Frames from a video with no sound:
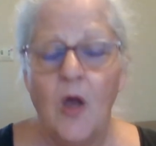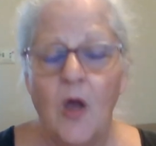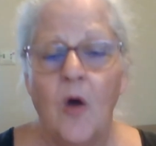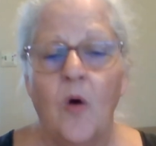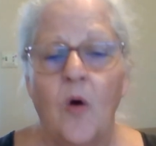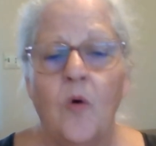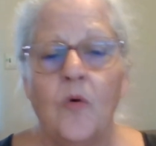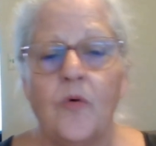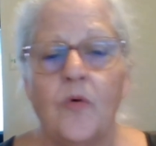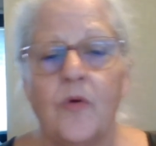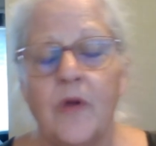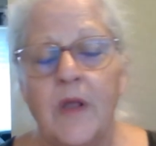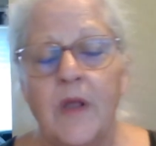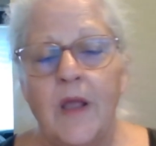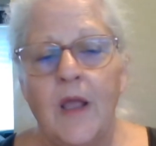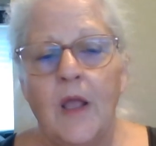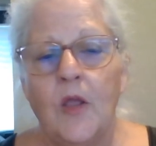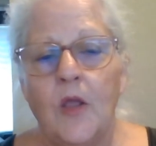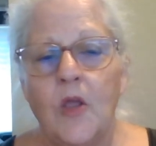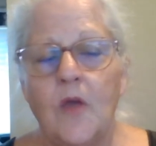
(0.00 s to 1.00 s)
Or
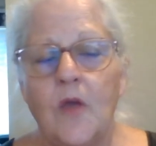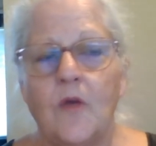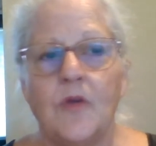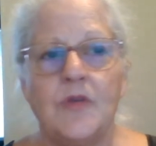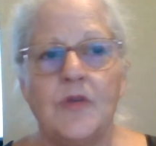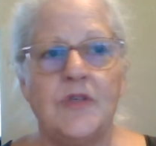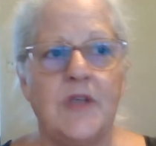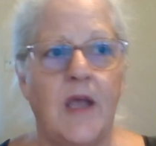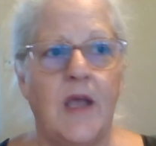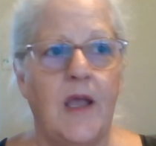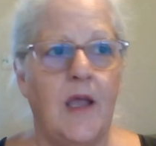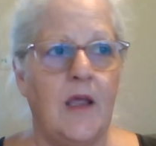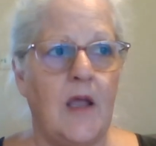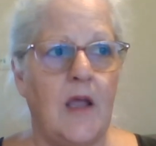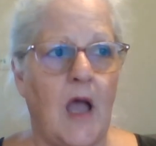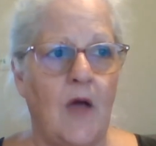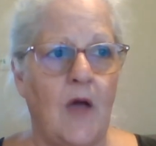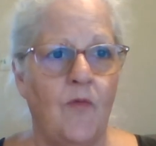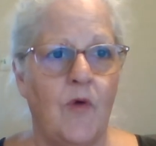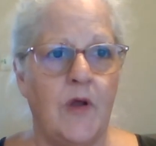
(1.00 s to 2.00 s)
you could say,
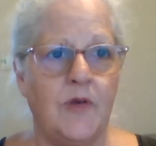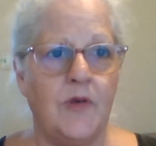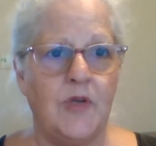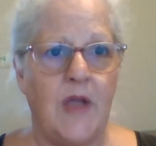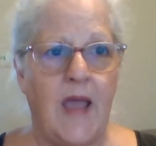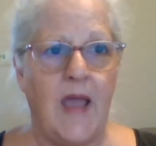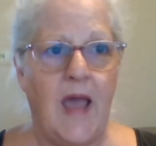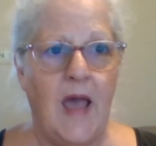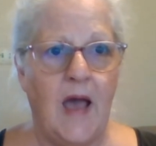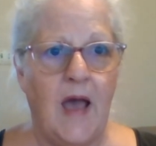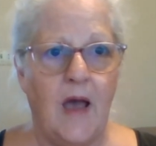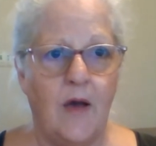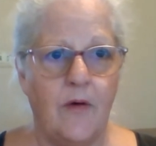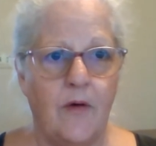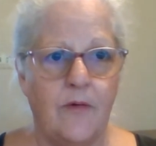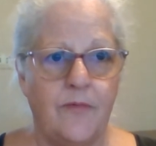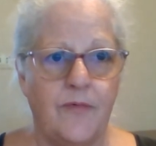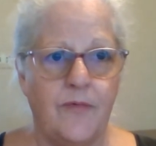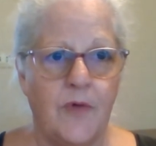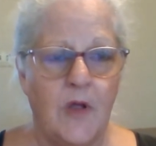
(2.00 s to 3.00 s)
I want to
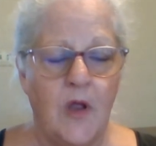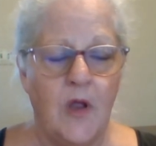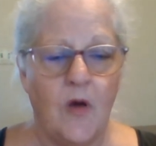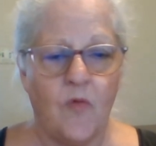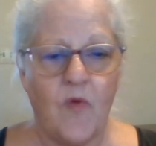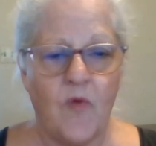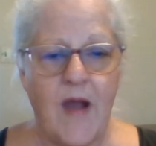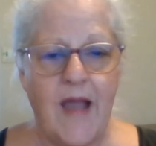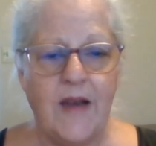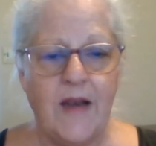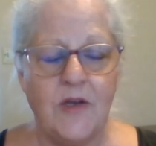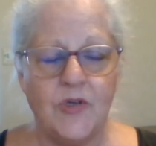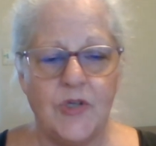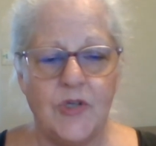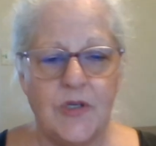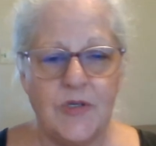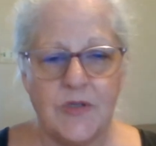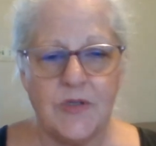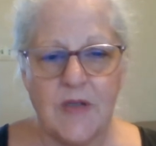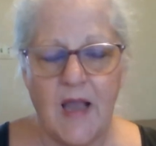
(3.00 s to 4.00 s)
have
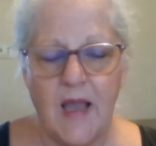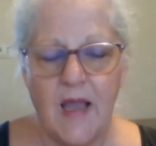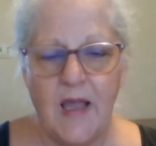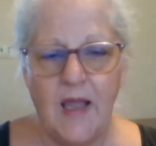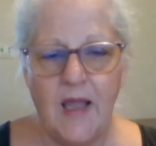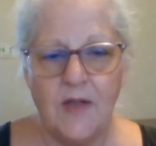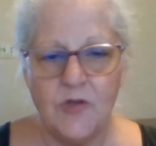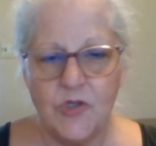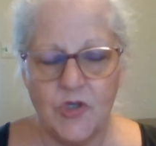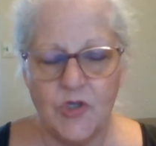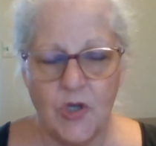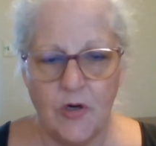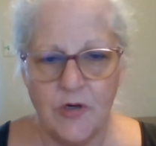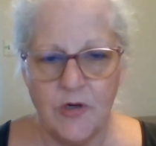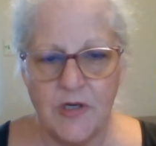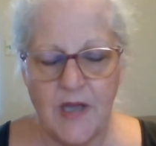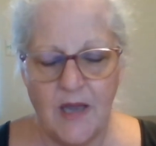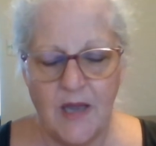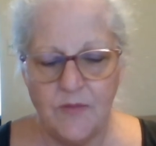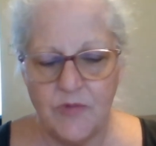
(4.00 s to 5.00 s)
radishes at certain
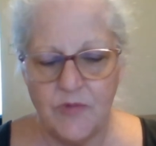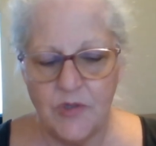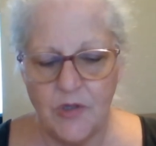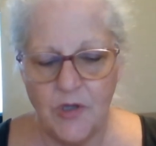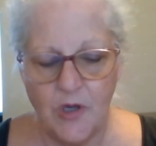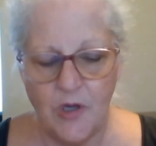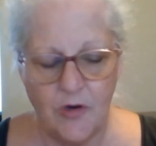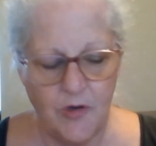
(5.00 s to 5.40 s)
times of the year.